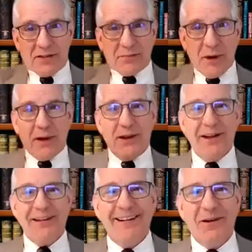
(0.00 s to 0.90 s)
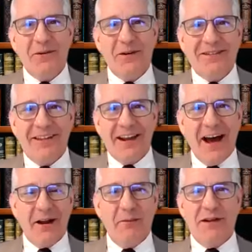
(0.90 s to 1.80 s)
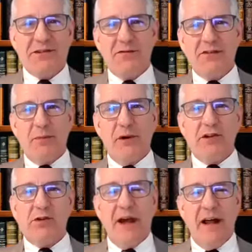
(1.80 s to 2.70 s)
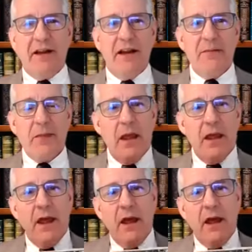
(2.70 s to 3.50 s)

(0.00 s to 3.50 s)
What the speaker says: kind of sprinkle it, you know, with the condiments of spirituality.